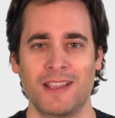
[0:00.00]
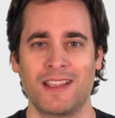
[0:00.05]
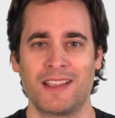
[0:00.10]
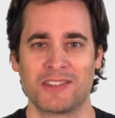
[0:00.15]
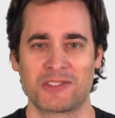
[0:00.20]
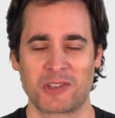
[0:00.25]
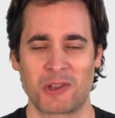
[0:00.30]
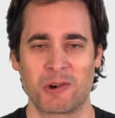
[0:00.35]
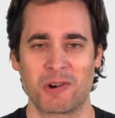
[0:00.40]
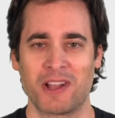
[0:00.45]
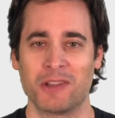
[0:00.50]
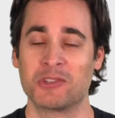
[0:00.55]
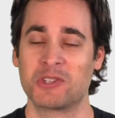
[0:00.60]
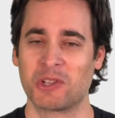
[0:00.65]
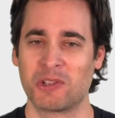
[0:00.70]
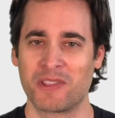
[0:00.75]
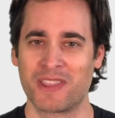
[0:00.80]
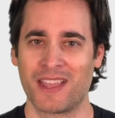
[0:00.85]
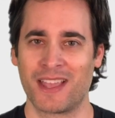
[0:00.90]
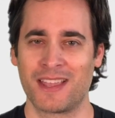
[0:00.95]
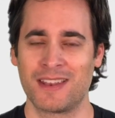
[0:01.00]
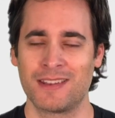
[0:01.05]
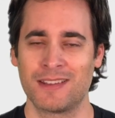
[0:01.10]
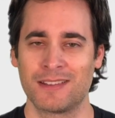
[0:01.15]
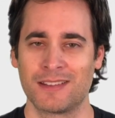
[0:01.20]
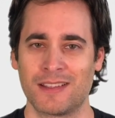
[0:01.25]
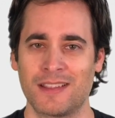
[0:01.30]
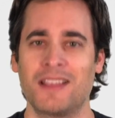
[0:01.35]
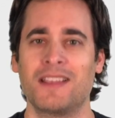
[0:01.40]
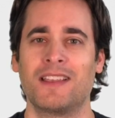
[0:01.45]
So until then,
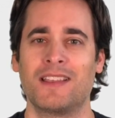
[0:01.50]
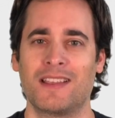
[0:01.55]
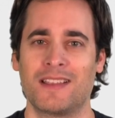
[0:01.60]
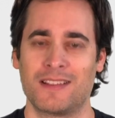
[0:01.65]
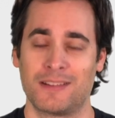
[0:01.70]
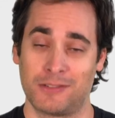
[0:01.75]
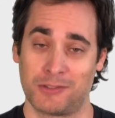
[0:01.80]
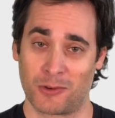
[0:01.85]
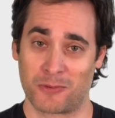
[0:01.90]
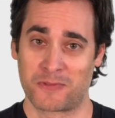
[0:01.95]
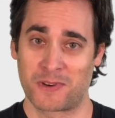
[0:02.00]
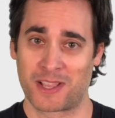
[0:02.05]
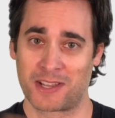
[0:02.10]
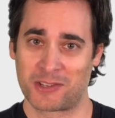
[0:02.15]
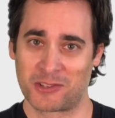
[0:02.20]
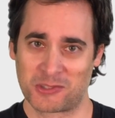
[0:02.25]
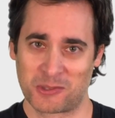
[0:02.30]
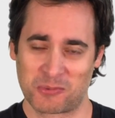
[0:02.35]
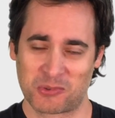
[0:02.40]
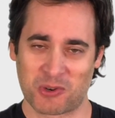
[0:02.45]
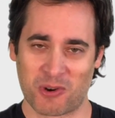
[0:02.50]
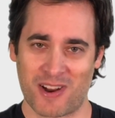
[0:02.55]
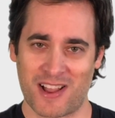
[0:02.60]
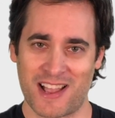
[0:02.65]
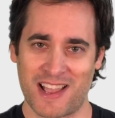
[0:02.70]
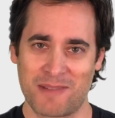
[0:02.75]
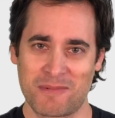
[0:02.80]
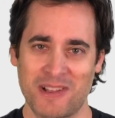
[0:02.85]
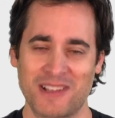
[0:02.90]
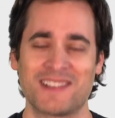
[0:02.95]
don't forget to
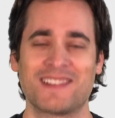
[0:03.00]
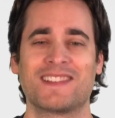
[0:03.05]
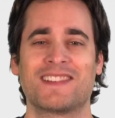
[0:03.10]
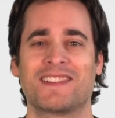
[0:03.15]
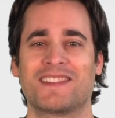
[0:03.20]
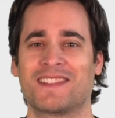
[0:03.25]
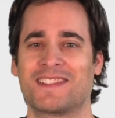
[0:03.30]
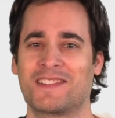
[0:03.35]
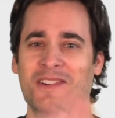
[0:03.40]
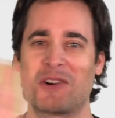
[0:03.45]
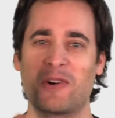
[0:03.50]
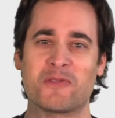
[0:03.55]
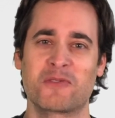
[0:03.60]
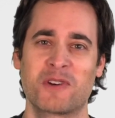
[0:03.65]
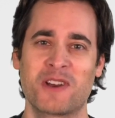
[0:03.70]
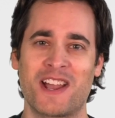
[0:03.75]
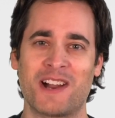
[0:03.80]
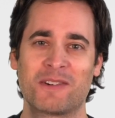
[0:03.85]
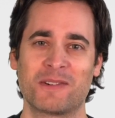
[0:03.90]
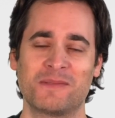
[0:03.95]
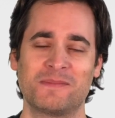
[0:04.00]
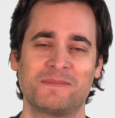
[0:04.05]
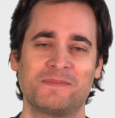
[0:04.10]
subscribe. Over and out.